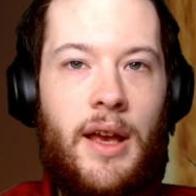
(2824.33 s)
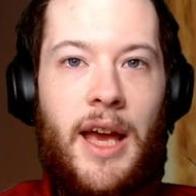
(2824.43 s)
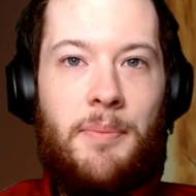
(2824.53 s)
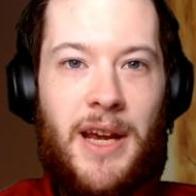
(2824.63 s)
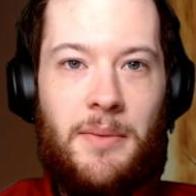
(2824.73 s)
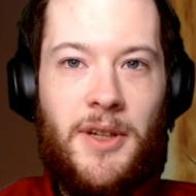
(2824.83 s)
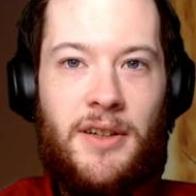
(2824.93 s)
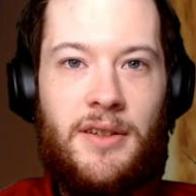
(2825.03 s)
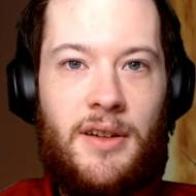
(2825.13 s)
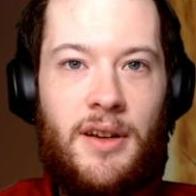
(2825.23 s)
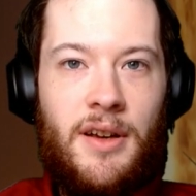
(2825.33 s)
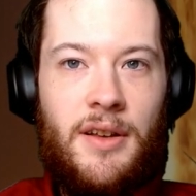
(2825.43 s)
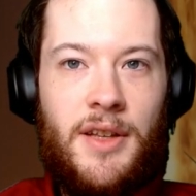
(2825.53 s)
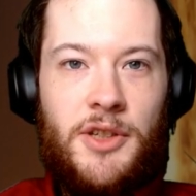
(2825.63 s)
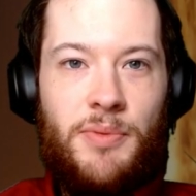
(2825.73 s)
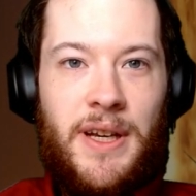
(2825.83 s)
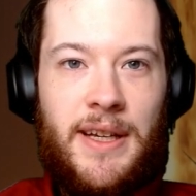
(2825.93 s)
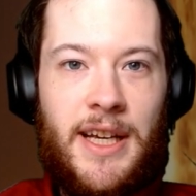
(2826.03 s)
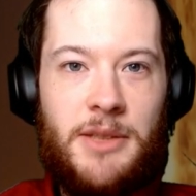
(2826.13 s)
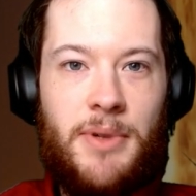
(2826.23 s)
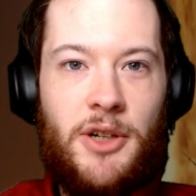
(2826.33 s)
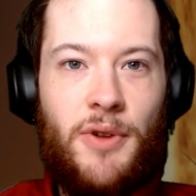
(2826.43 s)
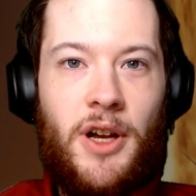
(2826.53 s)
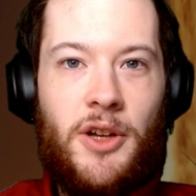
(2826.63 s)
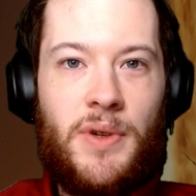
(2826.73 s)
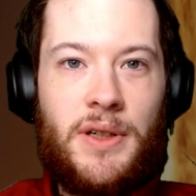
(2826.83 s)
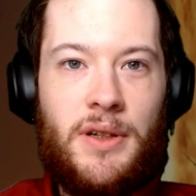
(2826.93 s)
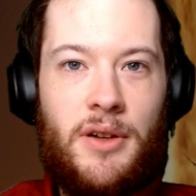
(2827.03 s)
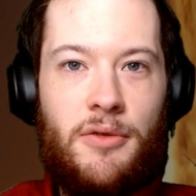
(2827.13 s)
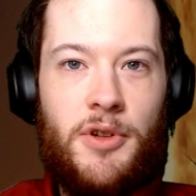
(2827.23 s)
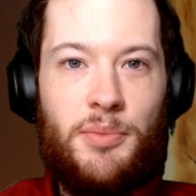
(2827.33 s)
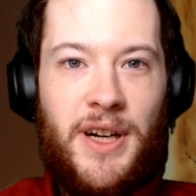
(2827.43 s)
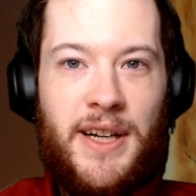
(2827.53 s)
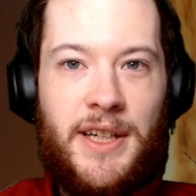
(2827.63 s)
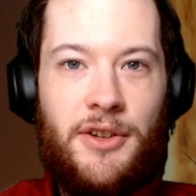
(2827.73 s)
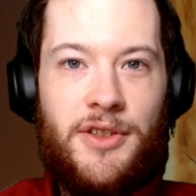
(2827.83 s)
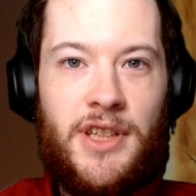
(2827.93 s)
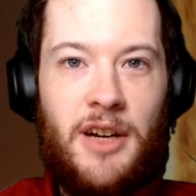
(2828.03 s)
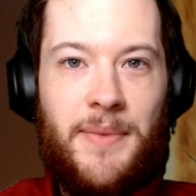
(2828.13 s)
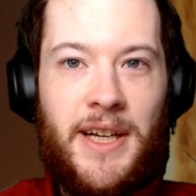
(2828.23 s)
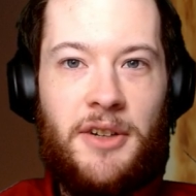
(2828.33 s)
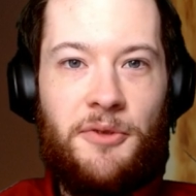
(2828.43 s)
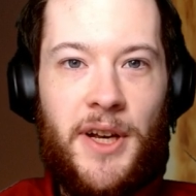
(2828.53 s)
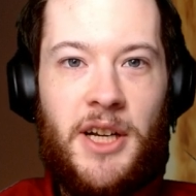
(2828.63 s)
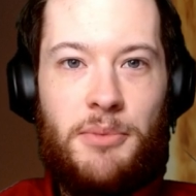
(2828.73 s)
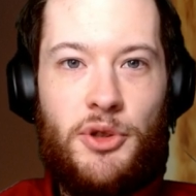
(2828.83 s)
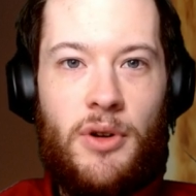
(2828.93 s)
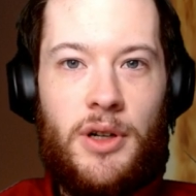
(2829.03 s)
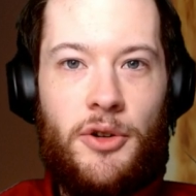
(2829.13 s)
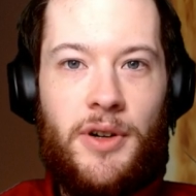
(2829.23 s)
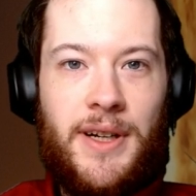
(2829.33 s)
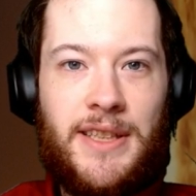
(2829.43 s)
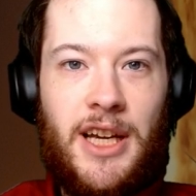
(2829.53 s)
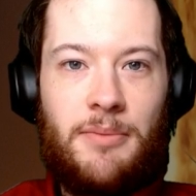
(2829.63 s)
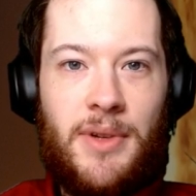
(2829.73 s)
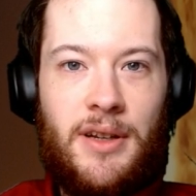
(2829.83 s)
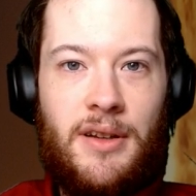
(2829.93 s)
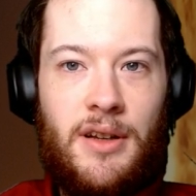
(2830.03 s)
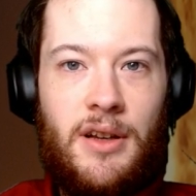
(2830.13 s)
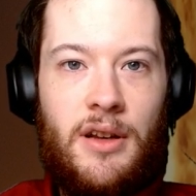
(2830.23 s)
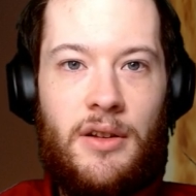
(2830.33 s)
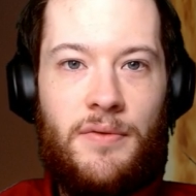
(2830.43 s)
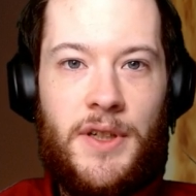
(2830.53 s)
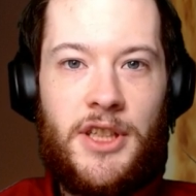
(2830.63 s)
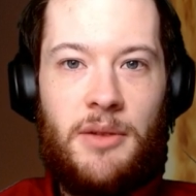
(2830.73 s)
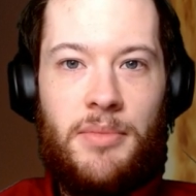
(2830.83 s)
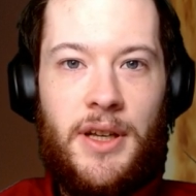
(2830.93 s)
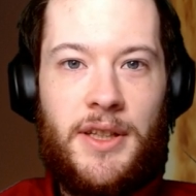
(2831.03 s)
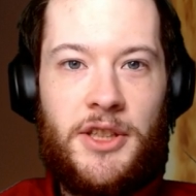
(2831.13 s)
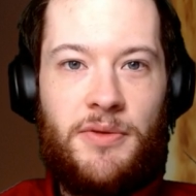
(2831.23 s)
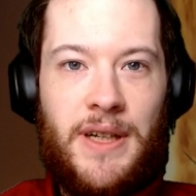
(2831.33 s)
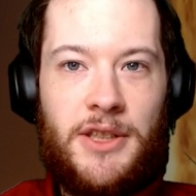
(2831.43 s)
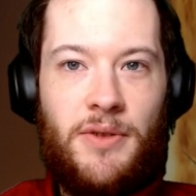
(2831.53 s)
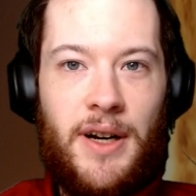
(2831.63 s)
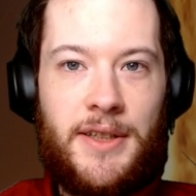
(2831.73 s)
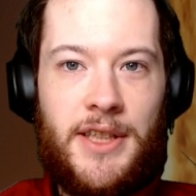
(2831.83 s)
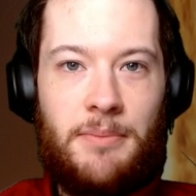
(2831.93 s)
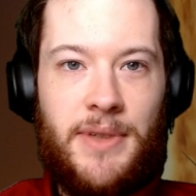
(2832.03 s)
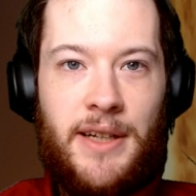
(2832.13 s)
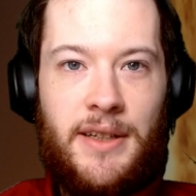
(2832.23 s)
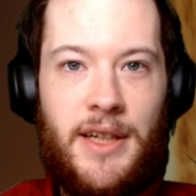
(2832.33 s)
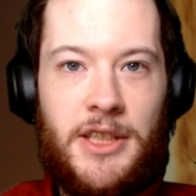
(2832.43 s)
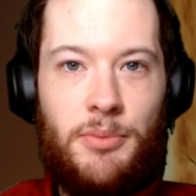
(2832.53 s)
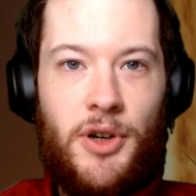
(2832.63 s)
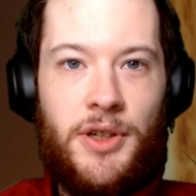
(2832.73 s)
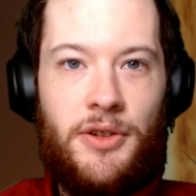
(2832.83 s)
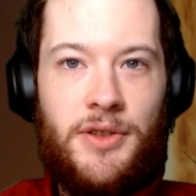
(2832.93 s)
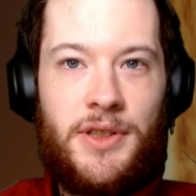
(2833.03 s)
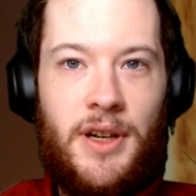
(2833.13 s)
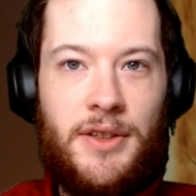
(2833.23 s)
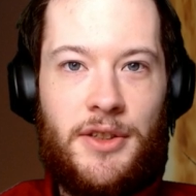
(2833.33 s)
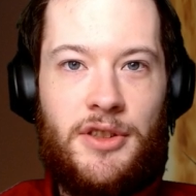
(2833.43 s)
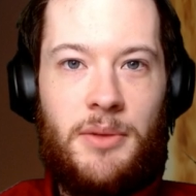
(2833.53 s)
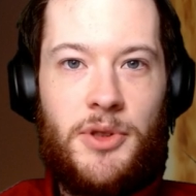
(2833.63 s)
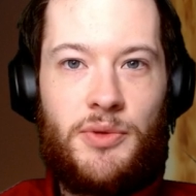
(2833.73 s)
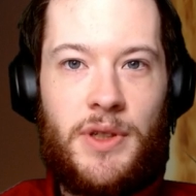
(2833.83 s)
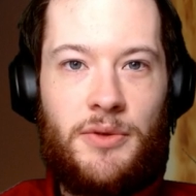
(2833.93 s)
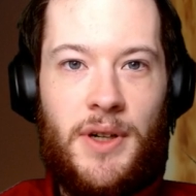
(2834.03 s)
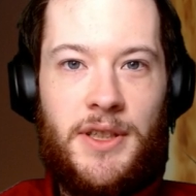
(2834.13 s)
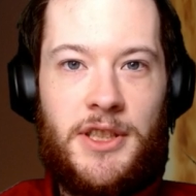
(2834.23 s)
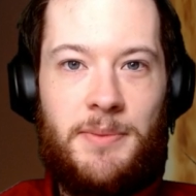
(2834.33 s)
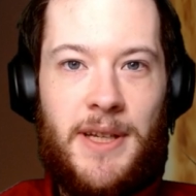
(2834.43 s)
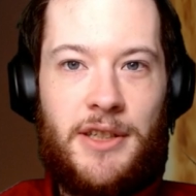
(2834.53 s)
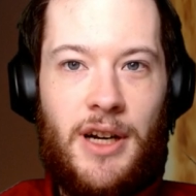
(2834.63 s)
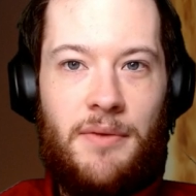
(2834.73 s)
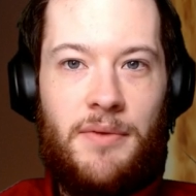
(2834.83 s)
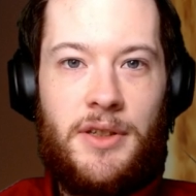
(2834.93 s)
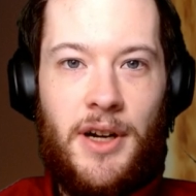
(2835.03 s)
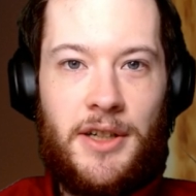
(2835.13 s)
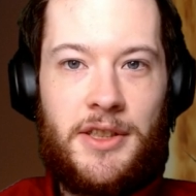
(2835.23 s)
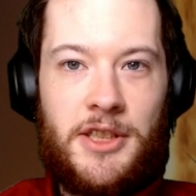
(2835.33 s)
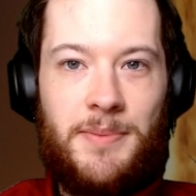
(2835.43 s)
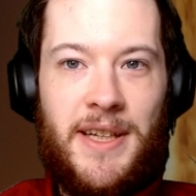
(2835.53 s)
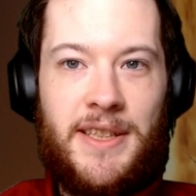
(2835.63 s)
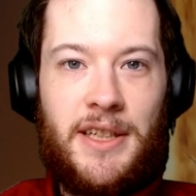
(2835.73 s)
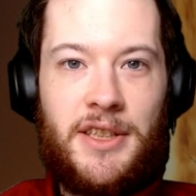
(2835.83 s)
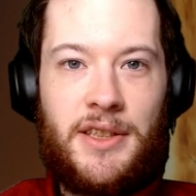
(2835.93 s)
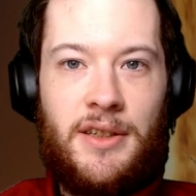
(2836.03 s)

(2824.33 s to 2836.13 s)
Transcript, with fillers: Hey, Pamela. This week has been a wild one, with breaking news coming in right up to our recording time. First up, in this week's Rockets update, is more news on the troubles with Russian spacecraft docked to the space station.